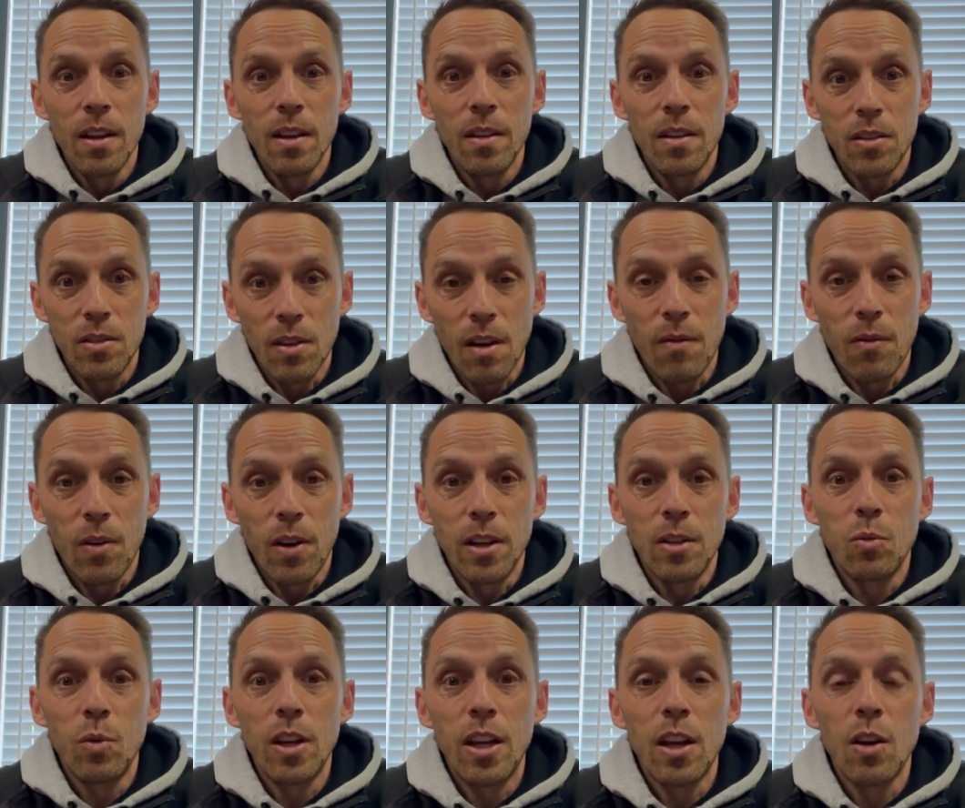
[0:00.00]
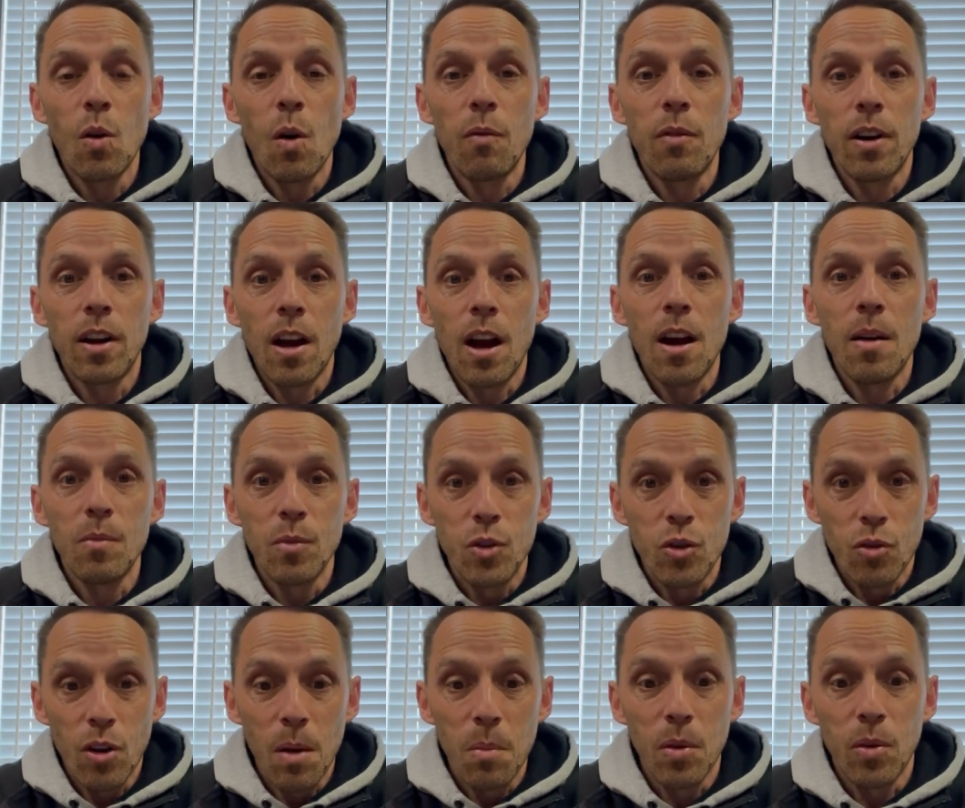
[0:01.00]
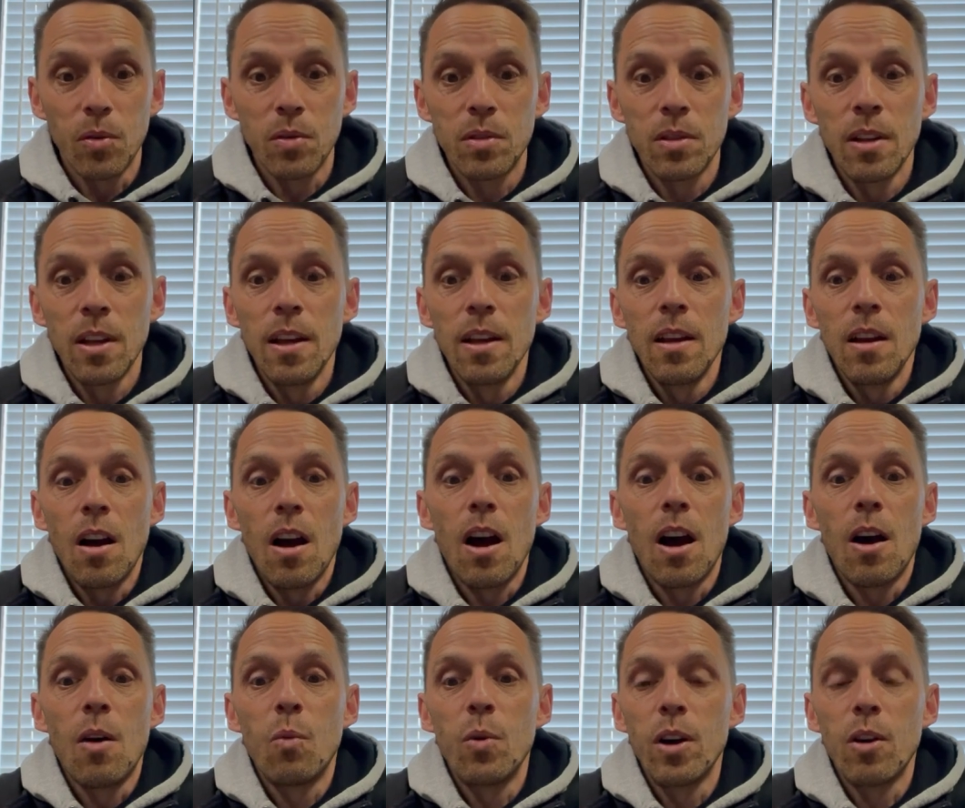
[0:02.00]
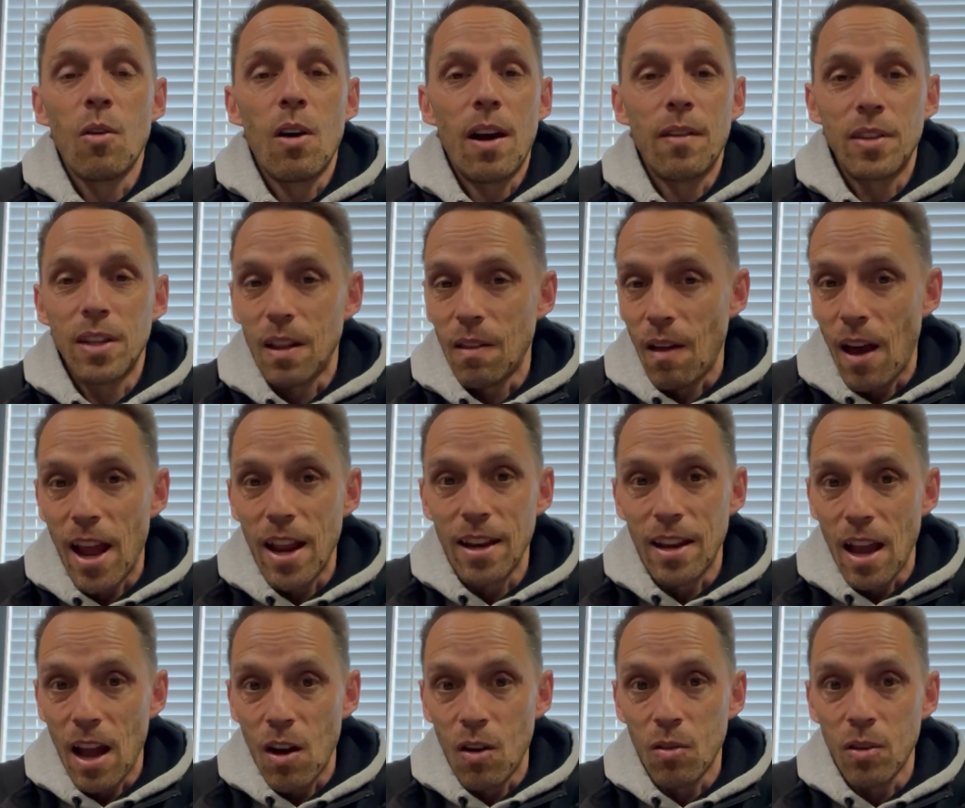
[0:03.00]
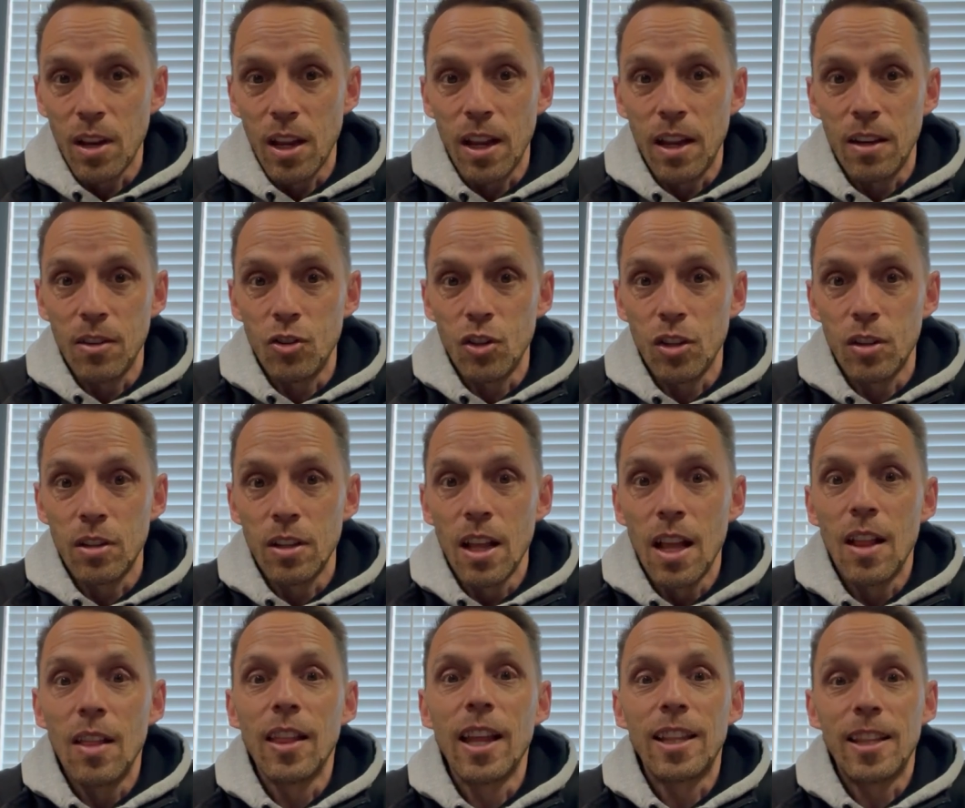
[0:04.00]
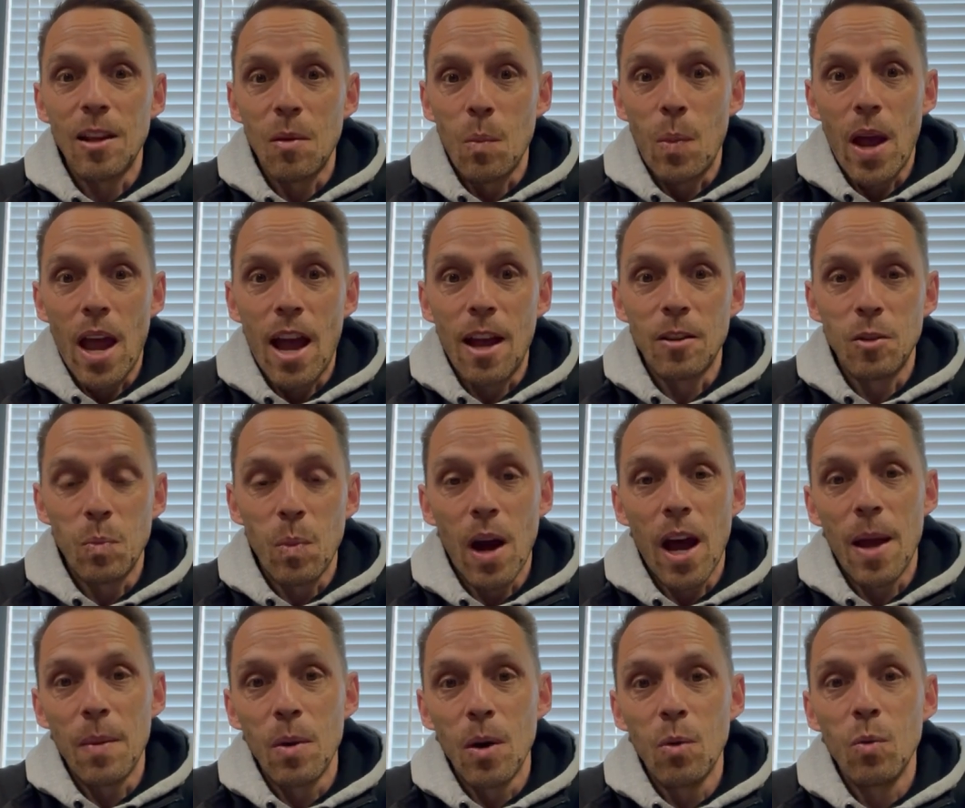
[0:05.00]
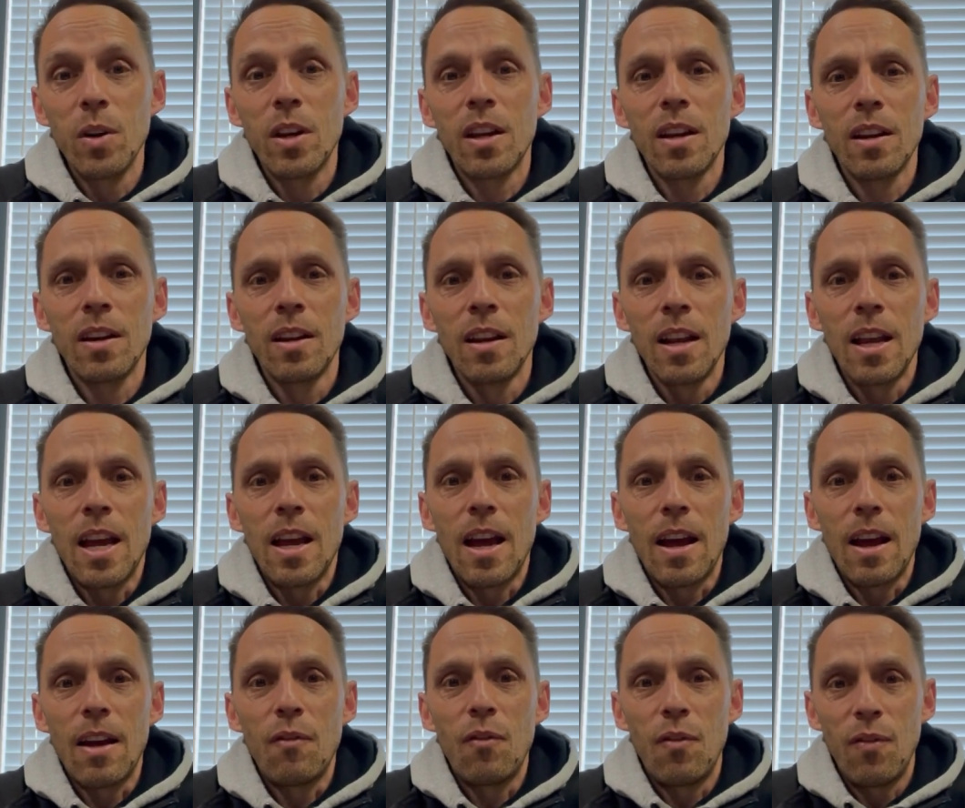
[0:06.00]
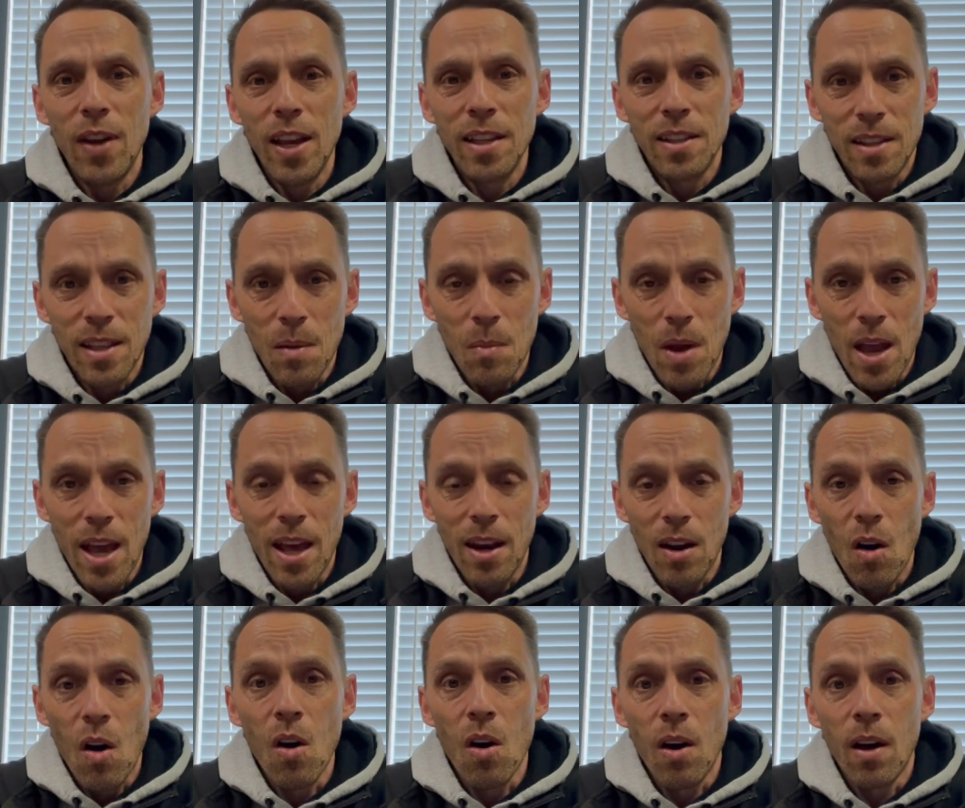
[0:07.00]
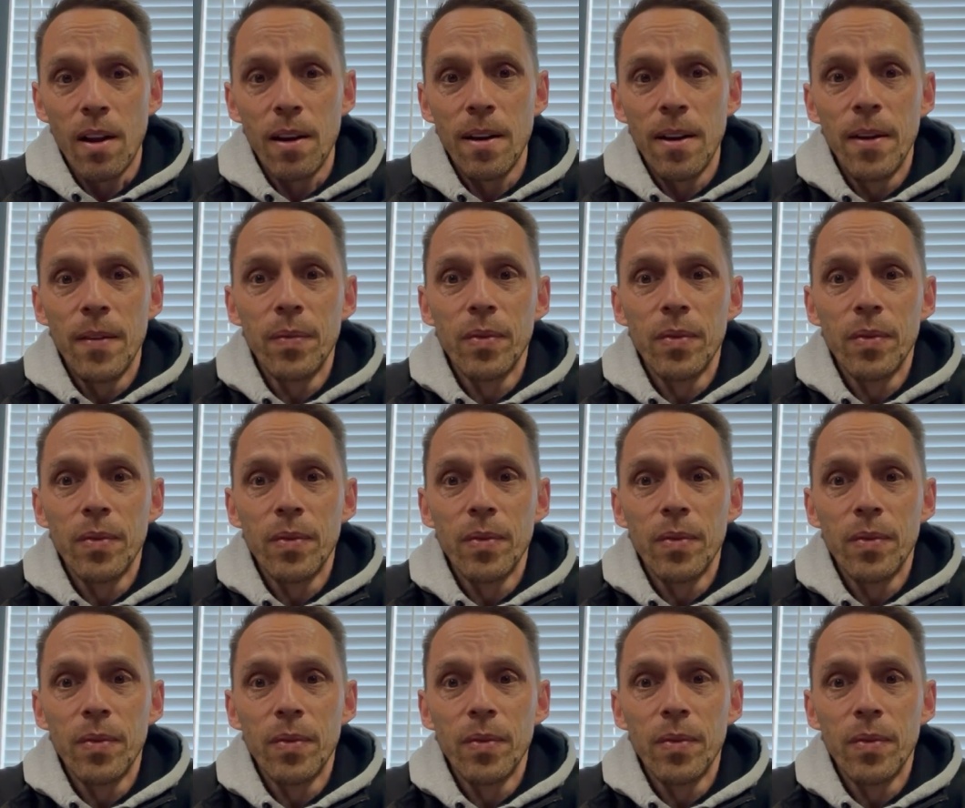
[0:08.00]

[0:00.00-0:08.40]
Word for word: the sufferings we can overcome troubles uh, we don't have to lie down and just let them pass by but we can face them head on